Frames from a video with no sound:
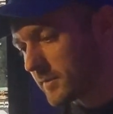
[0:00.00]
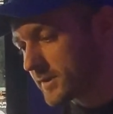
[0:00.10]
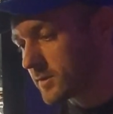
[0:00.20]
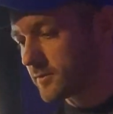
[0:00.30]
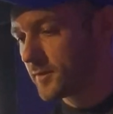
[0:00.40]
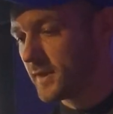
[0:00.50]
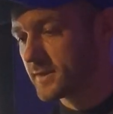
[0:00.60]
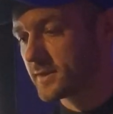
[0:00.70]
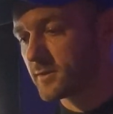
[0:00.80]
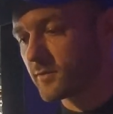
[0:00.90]
sort of
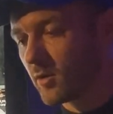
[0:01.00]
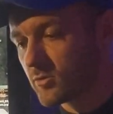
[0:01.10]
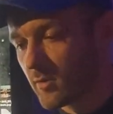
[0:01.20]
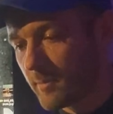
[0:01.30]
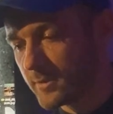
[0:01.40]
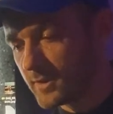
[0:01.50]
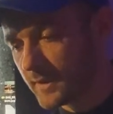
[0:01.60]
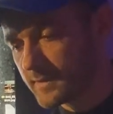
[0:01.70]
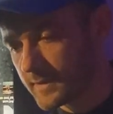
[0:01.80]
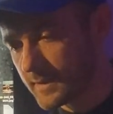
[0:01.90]
thesis of cultural epigenetics,